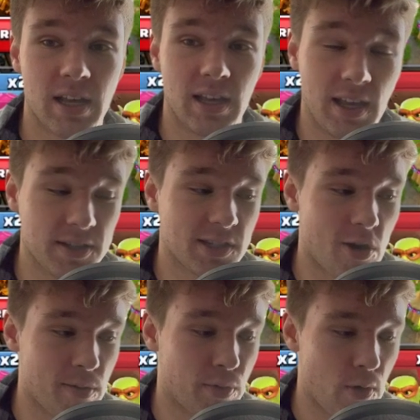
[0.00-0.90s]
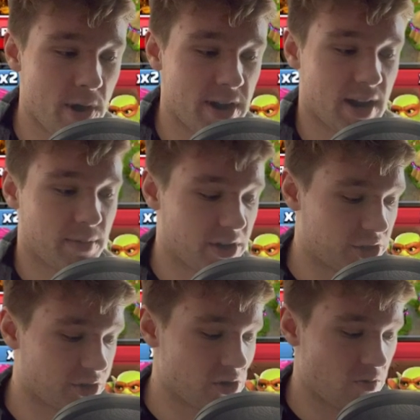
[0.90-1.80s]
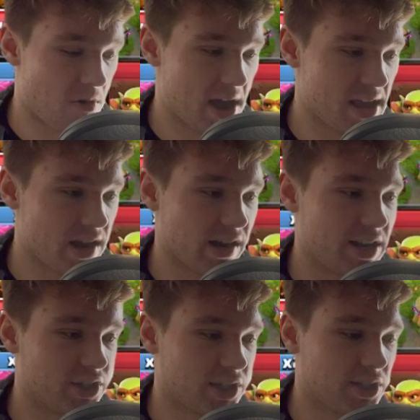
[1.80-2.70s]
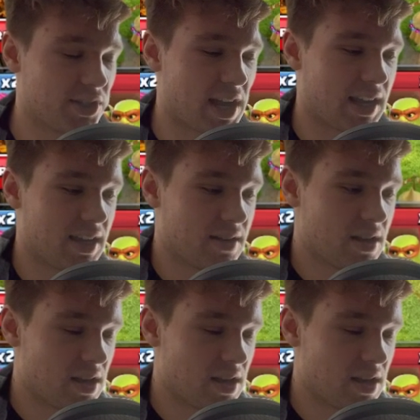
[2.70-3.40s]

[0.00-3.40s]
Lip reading: is so important, and I'm going to show you why here in just a second.